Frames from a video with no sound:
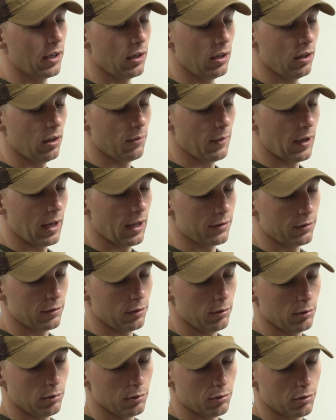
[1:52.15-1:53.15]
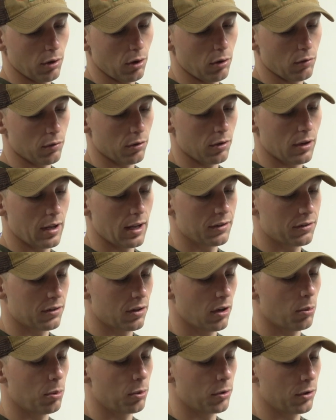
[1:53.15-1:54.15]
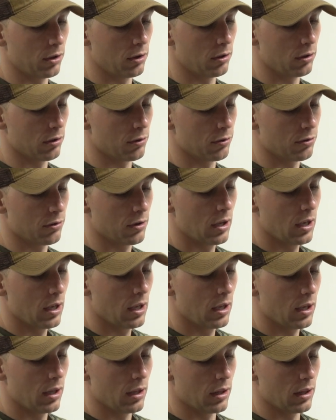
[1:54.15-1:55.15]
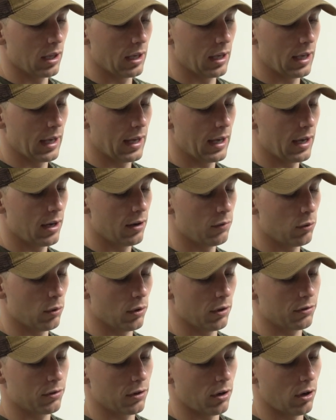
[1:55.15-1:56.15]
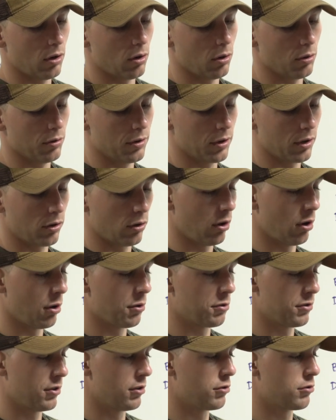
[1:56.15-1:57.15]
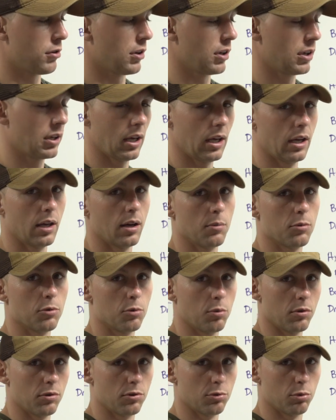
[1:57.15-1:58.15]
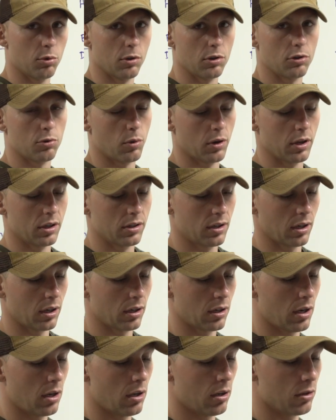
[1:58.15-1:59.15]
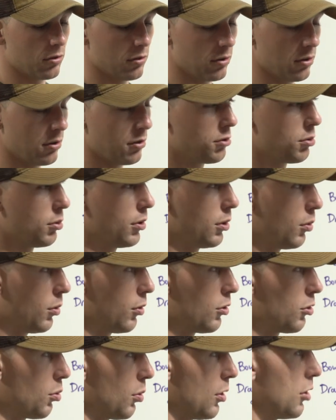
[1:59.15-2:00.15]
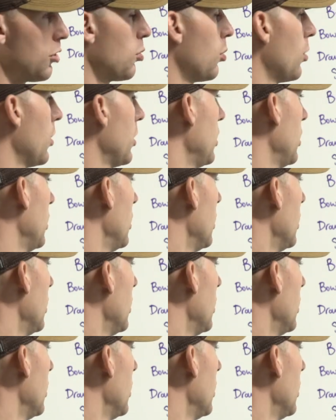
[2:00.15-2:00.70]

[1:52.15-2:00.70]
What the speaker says: any of the Mathews over the last couple of years, they have what's called the Crosscentric Cams with switchweight technology. The switchweight